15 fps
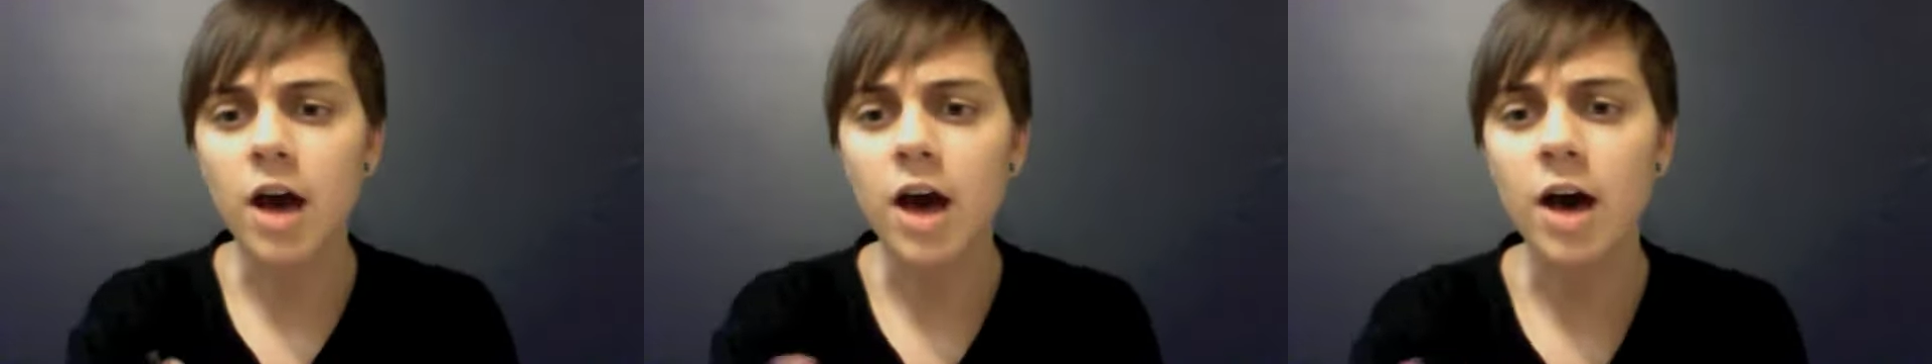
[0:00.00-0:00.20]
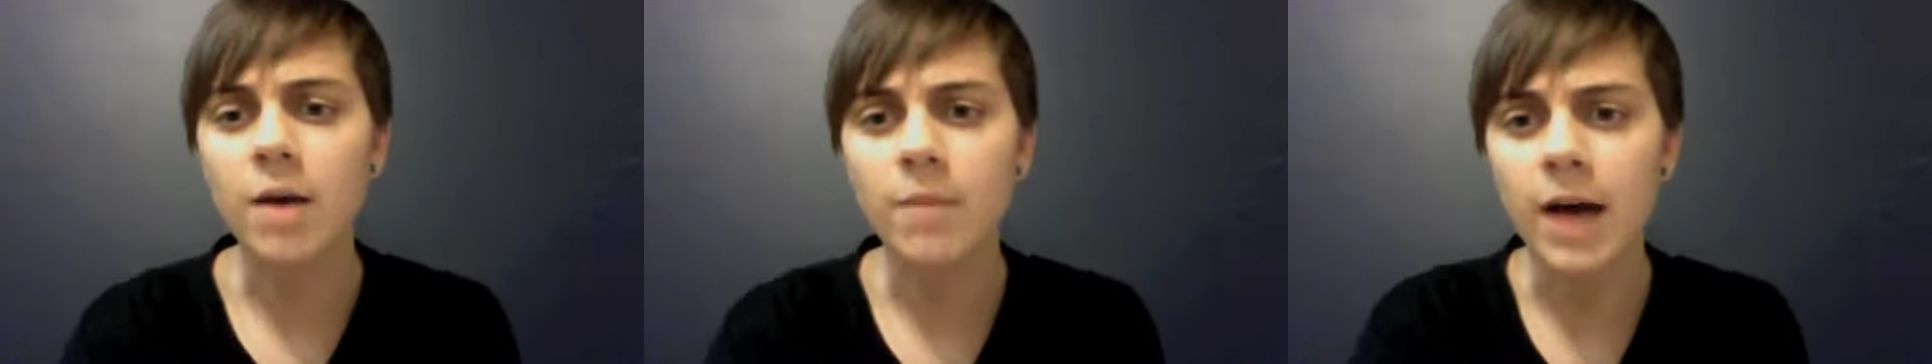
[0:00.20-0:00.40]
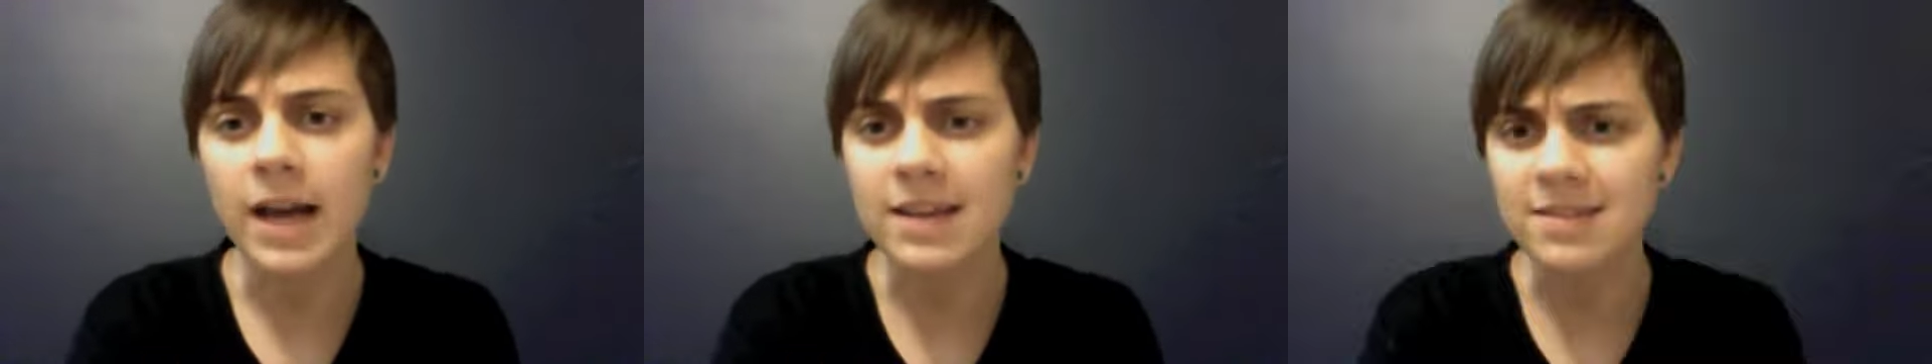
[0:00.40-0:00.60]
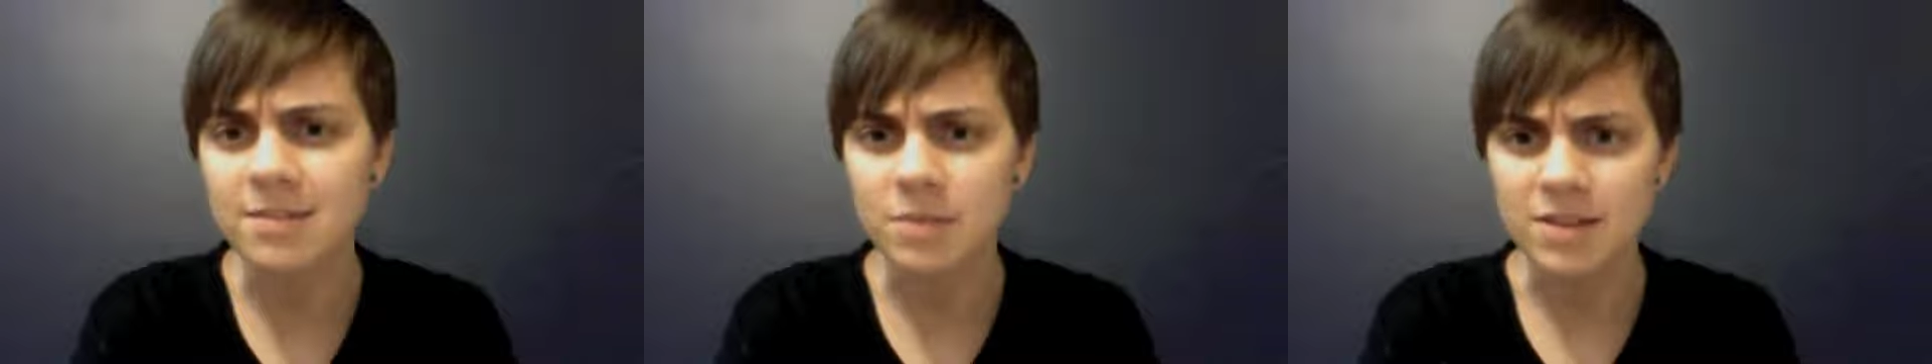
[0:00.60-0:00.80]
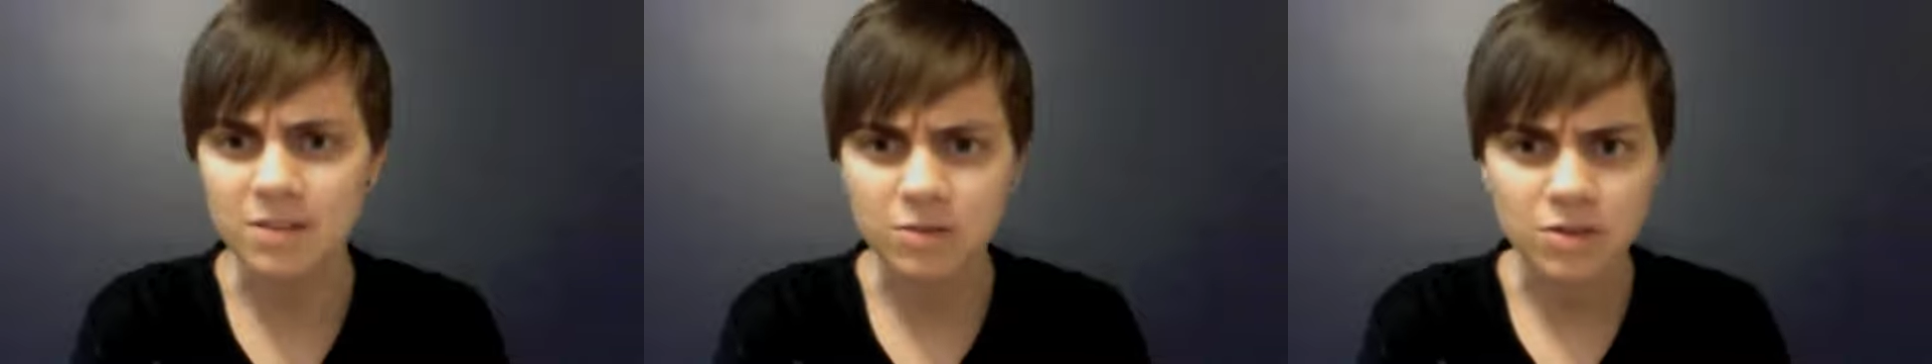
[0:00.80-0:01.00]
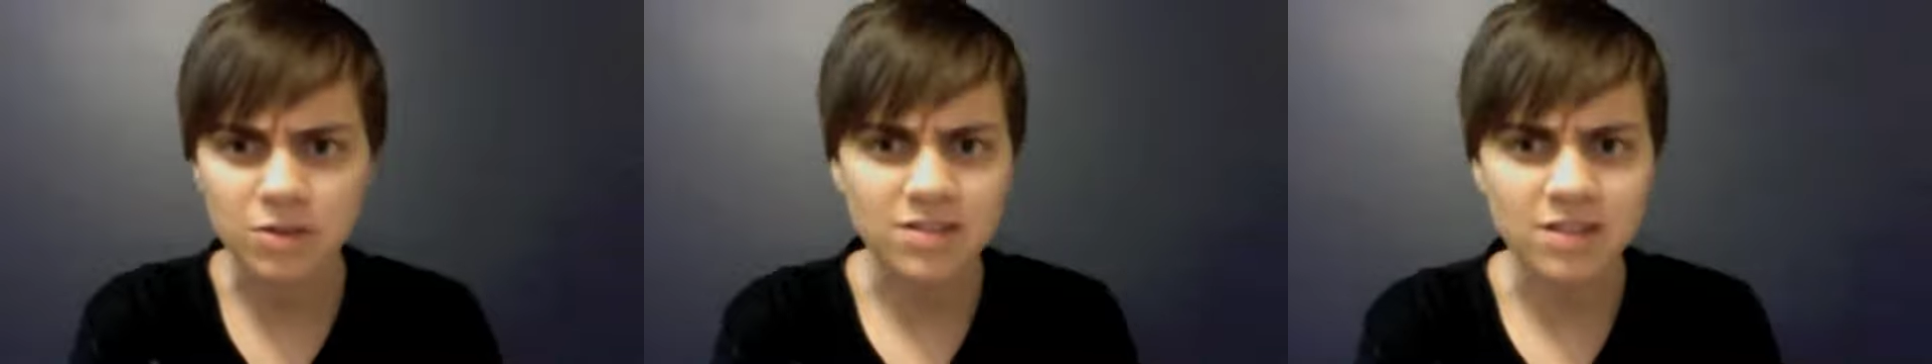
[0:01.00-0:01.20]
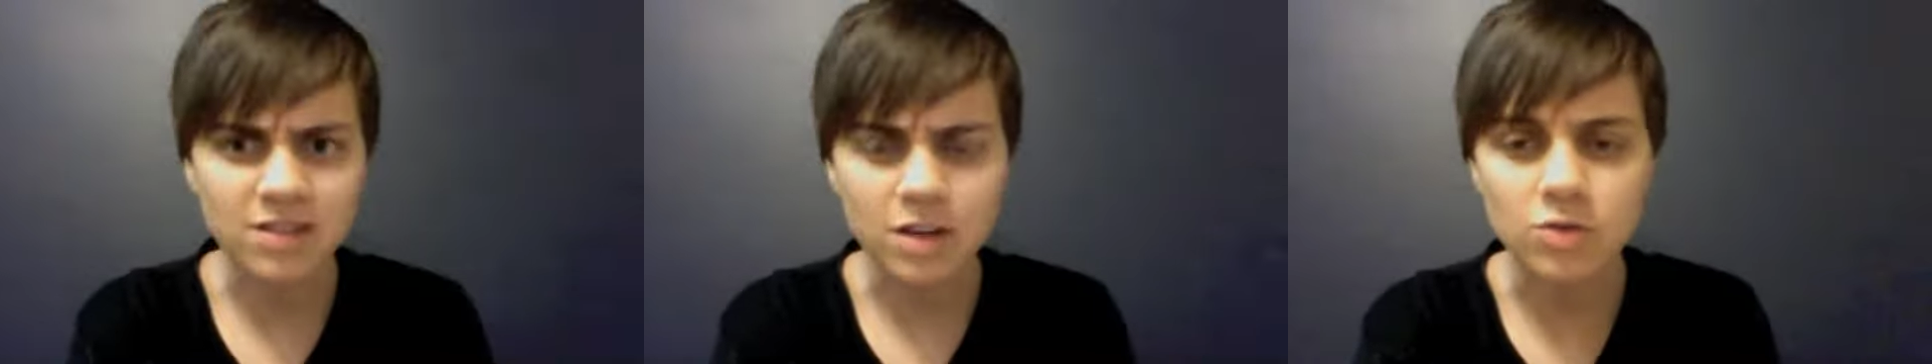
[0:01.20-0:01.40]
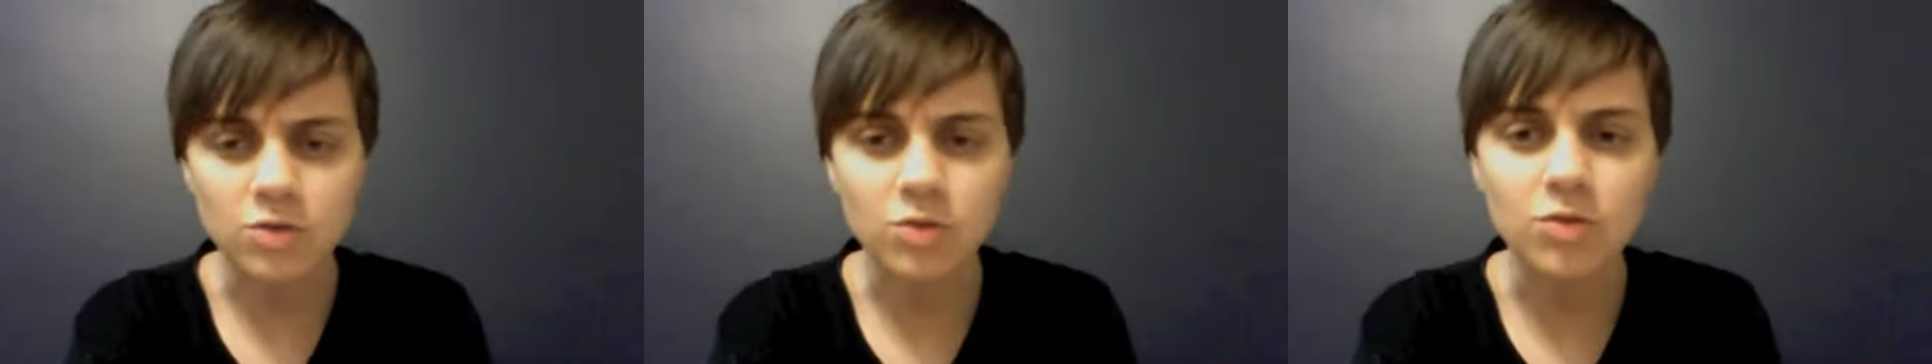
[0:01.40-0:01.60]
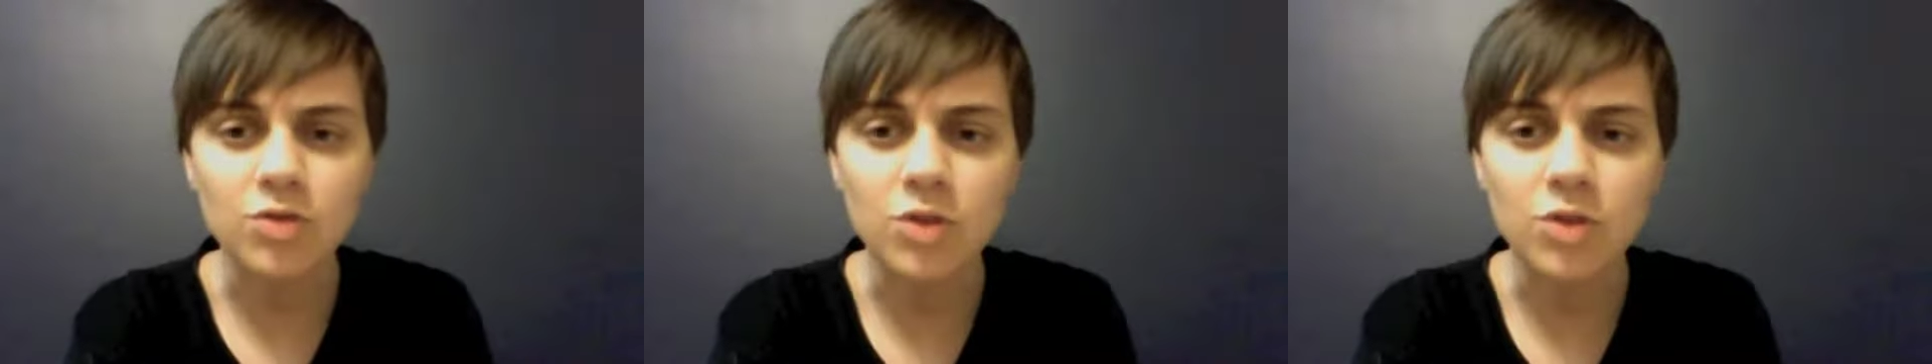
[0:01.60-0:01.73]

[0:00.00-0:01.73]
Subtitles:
I consider myself transsexual.